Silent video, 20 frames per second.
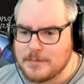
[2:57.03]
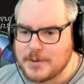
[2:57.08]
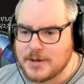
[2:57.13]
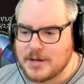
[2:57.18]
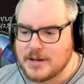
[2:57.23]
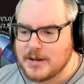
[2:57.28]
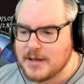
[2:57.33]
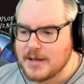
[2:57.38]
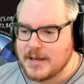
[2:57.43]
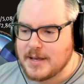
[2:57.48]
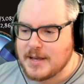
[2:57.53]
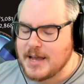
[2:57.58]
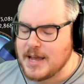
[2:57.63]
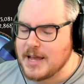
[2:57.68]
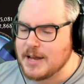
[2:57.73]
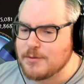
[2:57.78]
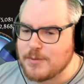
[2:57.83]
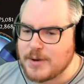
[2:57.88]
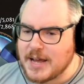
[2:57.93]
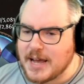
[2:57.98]
But
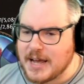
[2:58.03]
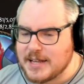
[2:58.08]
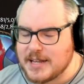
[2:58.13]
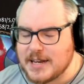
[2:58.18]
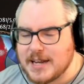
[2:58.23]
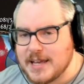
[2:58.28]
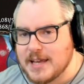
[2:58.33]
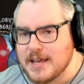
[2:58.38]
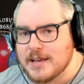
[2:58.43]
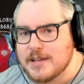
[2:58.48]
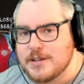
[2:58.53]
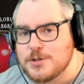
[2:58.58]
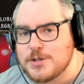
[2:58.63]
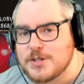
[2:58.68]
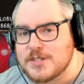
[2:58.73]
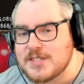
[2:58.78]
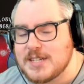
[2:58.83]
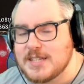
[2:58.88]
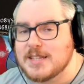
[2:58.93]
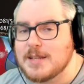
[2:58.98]
in reality, you
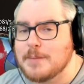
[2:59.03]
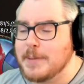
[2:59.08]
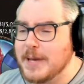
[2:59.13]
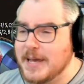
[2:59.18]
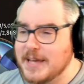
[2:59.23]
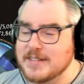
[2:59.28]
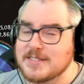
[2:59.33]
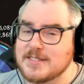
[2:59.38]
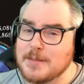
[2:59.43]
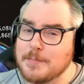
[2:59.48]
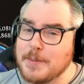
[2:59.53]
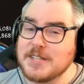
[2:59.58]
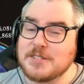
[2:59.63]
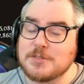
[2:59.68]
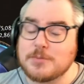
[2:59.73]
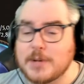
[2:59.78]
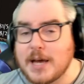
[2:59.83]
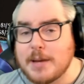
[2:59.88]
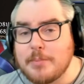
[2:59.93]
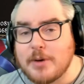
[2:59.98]
just need the base. The
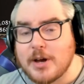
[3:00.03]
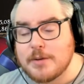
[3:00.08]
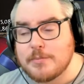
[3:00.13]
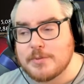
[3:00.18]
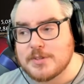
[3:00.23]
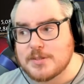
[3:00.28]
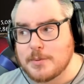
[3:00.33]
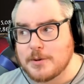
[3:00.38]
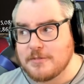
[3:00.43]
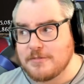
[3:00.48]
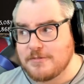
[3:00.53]
base when I bought it was about